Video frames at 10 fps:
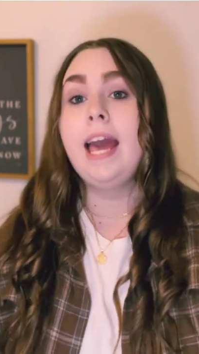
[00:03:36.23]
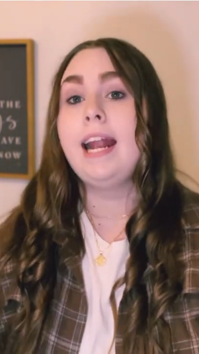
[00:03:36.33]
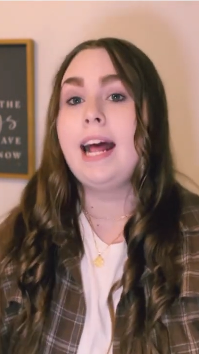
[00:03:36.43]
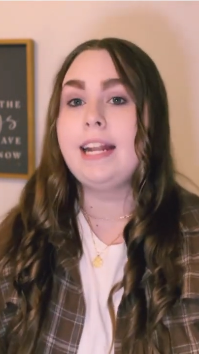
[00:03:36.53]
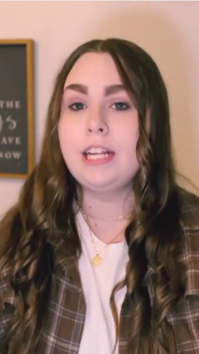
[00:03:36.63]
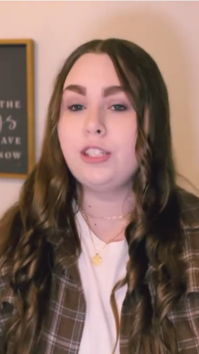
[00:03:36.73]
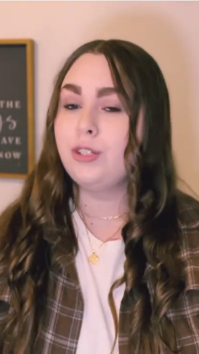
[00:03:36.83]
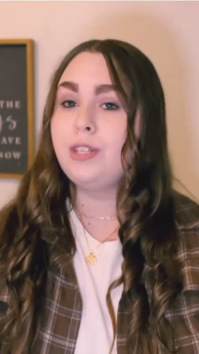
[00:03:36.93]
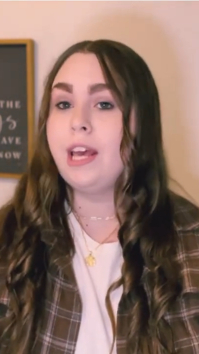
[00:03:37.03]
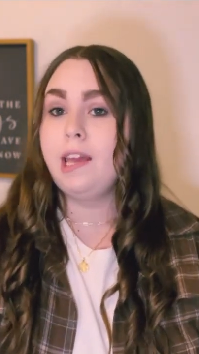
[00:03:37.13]
And I need
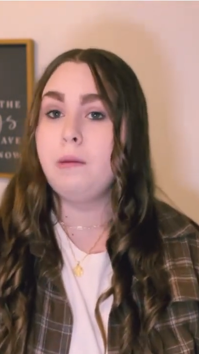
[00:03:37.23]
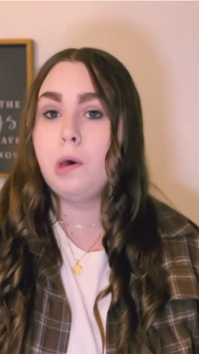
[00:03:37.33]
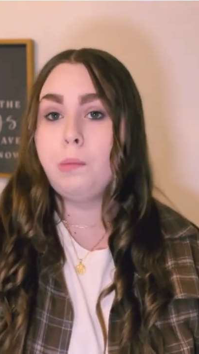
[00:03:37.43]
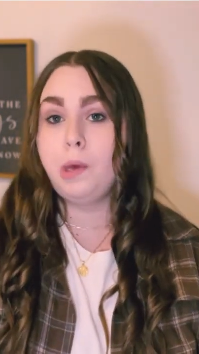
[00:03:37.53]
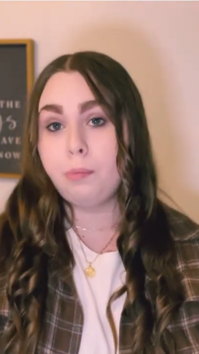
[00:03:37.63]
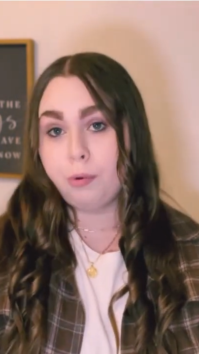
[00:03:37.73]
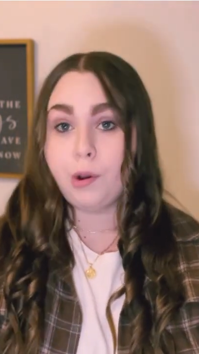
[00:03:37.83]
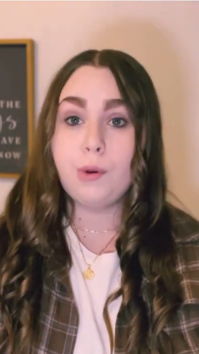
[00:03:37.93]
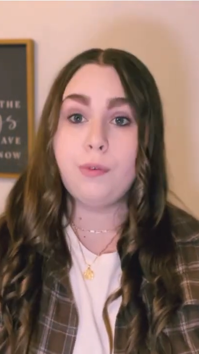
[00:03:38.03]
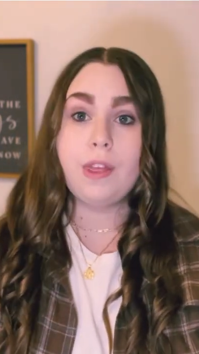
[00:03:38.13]
you to email me
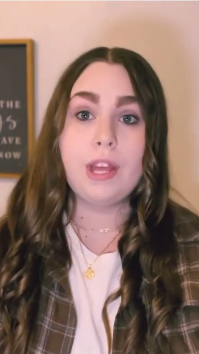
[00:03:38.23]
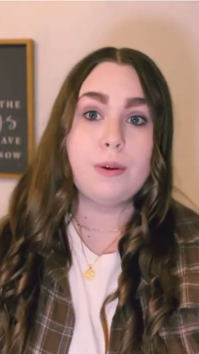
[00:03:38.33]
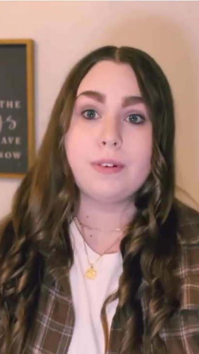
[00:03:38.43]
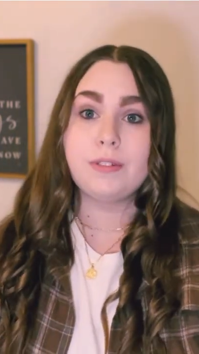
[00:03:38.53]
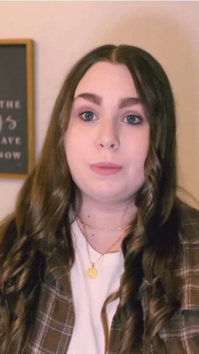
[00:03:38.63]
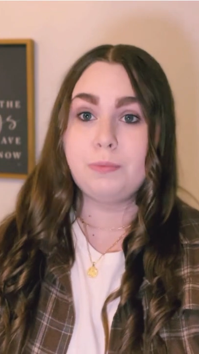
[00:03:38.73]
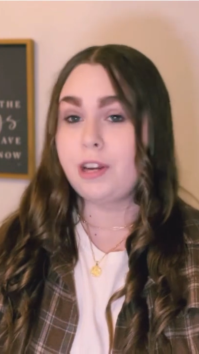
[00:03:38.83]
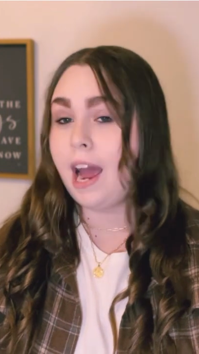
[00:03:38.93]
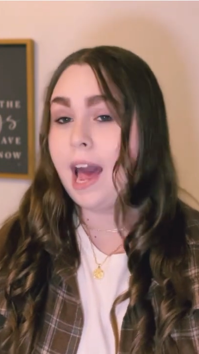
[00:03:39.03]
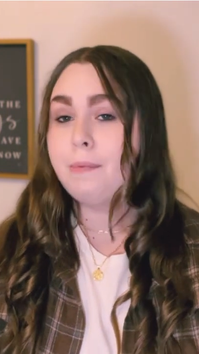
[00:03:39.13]
proof that you are
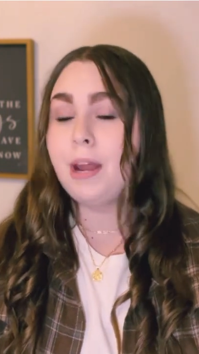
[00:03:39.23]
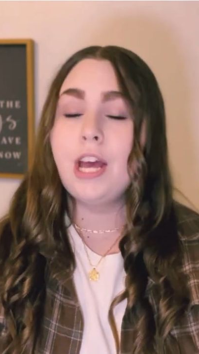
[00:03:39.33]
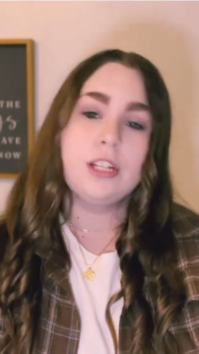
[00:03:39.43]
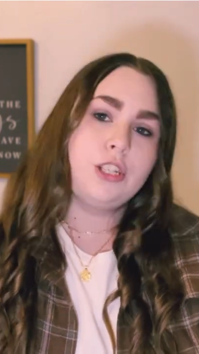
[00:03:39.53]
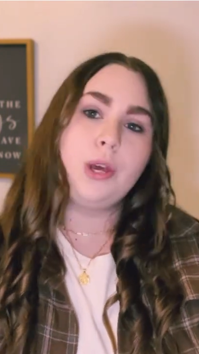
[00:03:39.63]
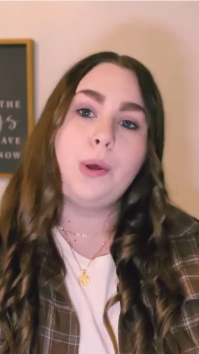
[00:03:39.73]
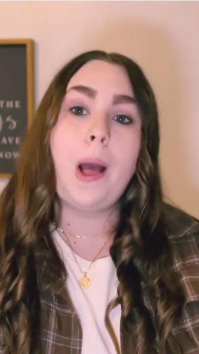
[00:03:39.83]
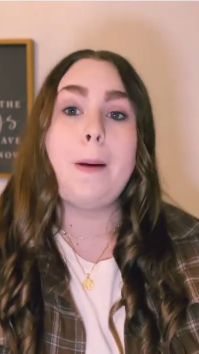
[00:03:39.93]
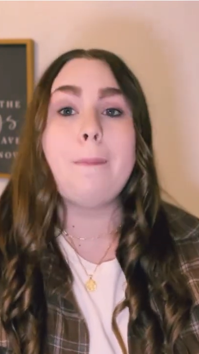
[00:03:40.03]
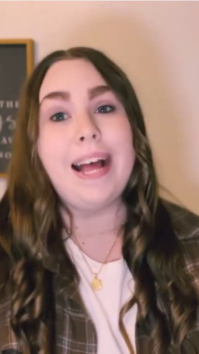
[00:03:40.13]
subscribed
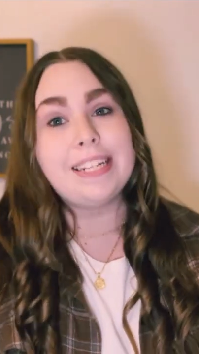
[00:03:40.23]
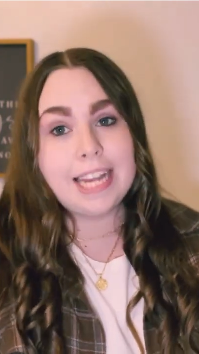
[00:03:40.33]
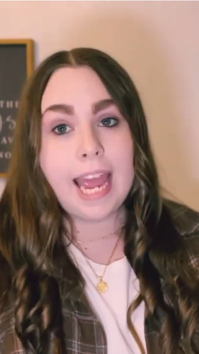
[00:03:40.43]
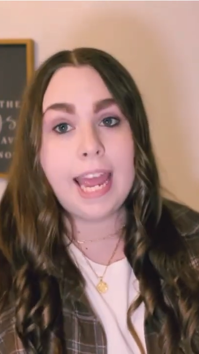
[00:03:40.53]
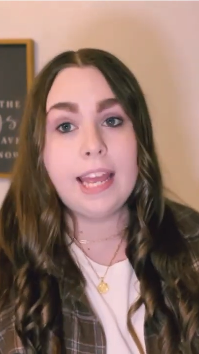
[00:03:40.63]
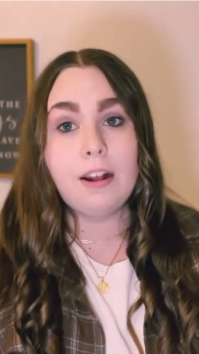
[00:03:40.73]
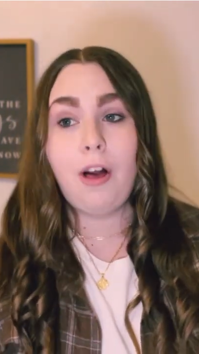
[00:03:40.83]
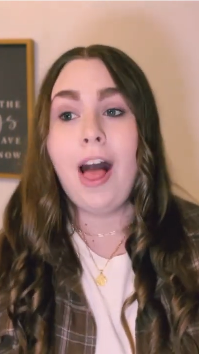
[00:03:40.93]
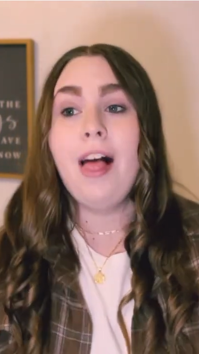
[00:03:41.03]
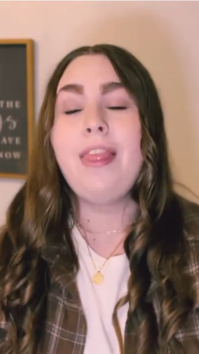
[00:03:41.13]
to my
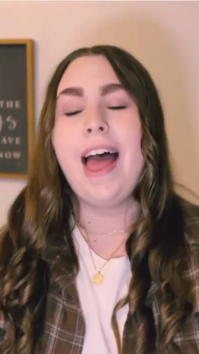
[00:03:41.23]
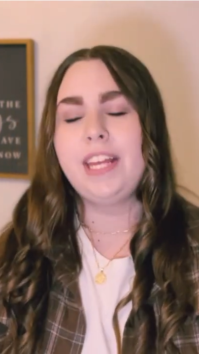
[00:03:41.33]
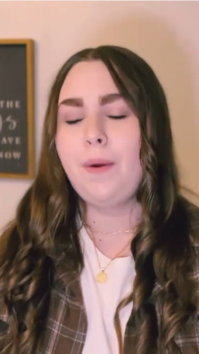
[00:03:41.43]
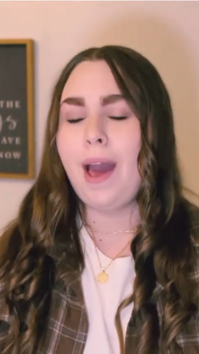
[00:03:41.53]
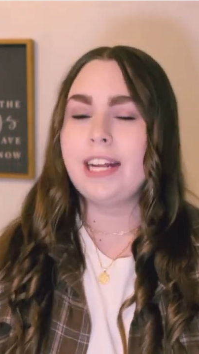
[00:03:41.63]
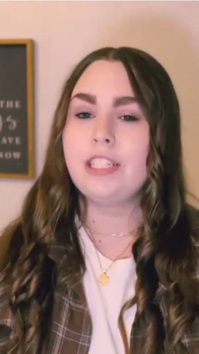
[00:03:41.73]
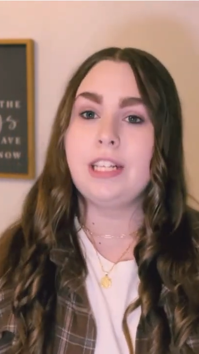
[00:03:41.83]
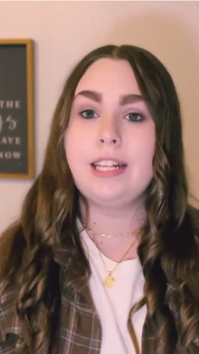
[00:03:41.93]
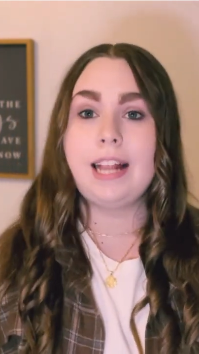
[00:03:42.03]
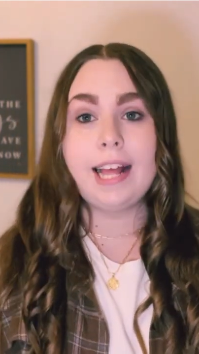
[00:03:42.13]
channel, that you
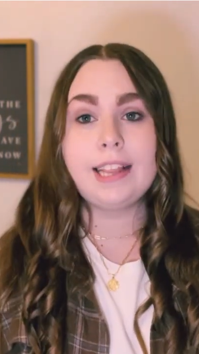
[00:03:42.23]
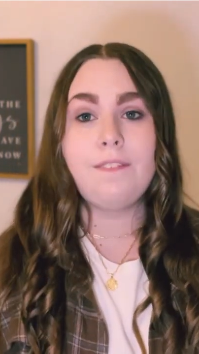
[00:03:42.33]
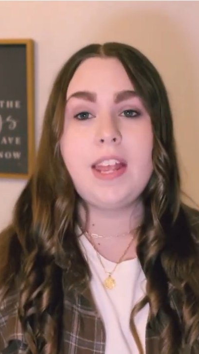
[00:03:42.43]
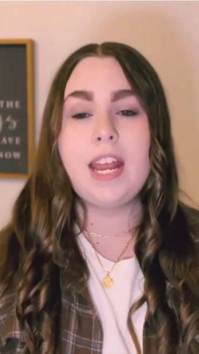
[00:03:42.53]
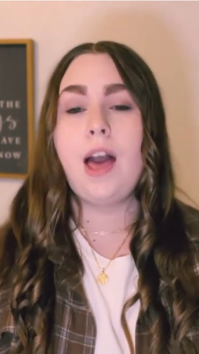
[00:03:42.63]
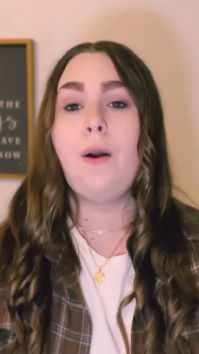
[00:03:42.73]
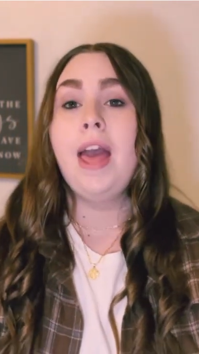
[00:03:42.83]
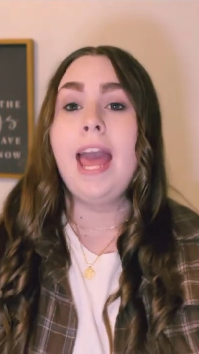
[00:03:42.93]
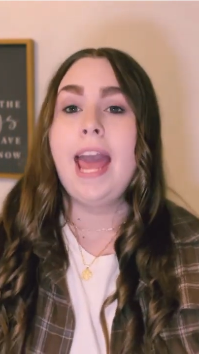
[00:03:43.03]
actually like the video,